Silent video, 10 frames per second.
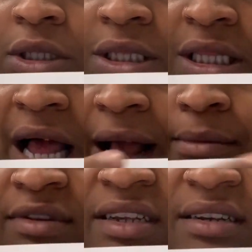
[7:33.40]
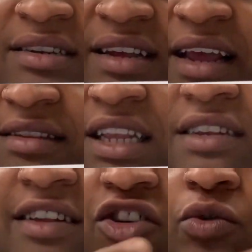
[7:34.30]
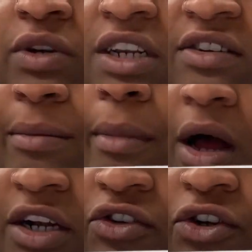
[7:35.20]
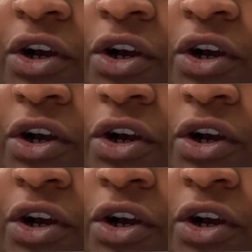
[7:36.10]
labs and things that you would need to monitor